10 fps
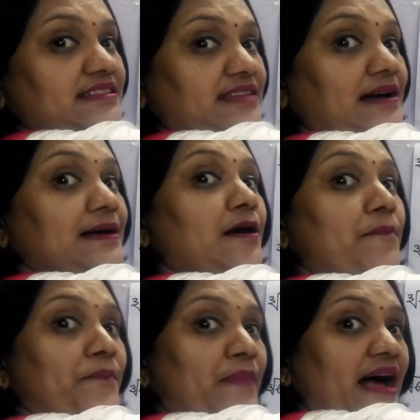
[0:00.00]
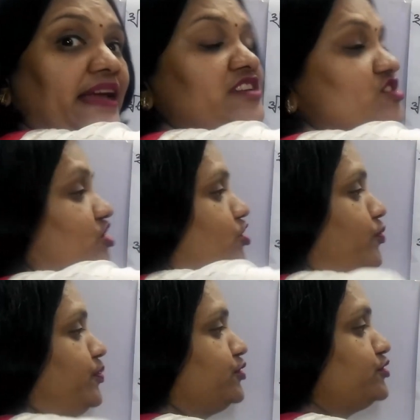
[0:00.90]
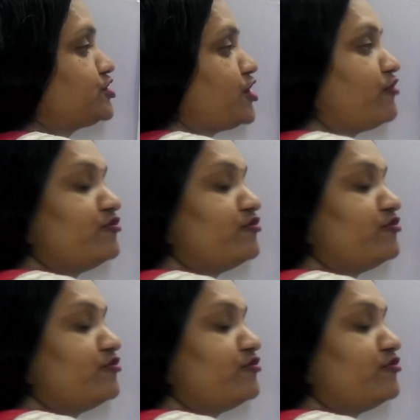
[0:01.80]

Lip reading: the combined cube root,